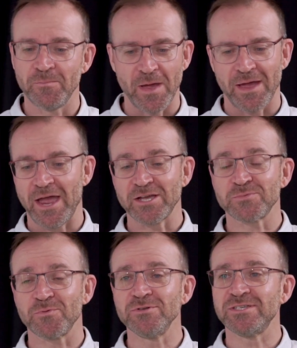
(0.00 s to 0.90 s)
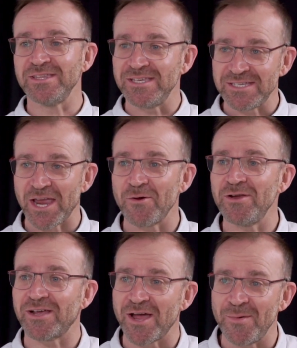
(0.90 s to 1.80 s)
experts in this
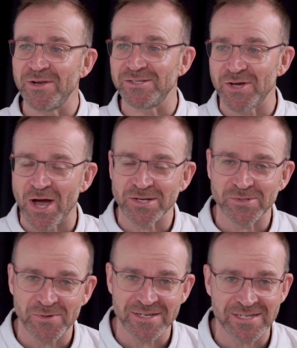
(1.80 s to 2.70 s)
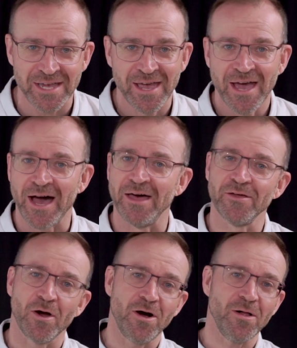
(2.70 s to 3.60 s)
area to come and to talk to us.
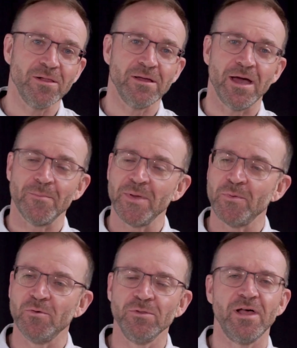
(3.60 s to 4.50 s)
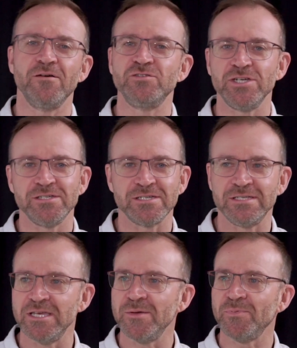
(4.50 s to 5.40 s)
They're all people who love Jesus
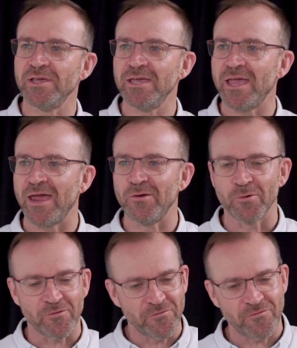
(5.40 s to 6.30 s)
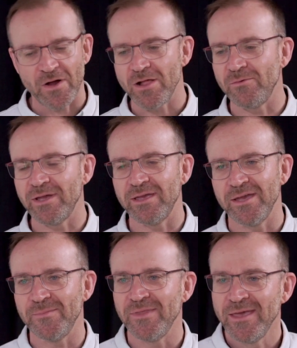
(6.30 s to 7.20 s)
deeply and who are following
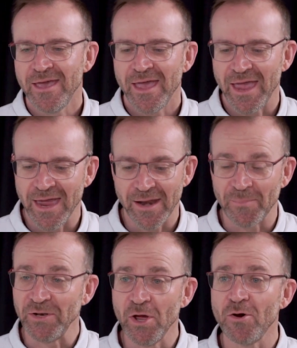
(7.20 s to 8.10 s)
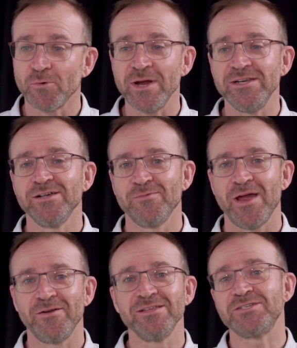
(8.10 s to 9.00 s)
him, but know a great deal
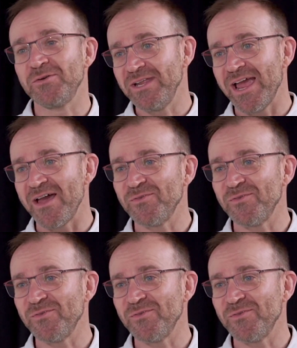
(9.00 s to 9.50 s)
around it. And so today I have